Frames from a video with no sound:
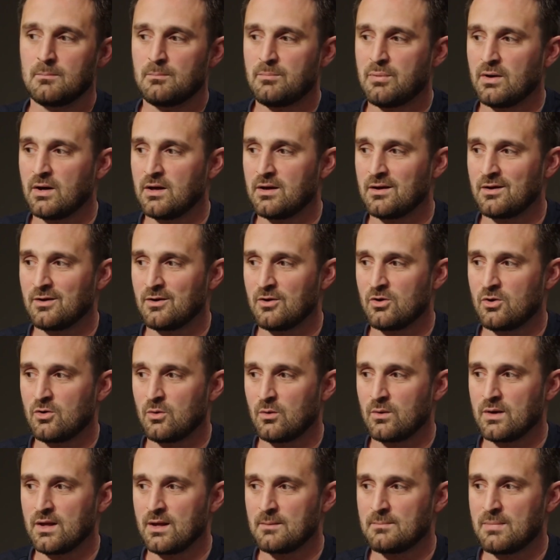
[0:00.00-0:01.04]
but
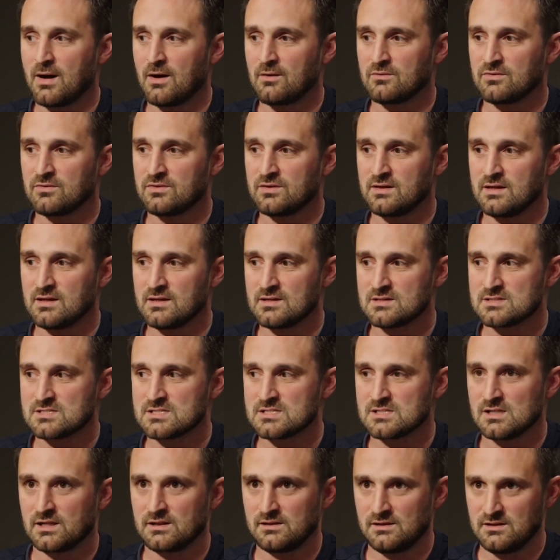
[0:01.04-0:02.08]
going about things
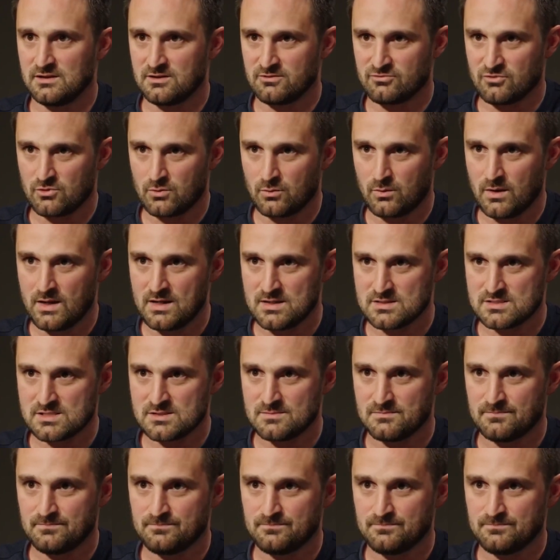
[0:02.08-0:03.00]
slightly different ways.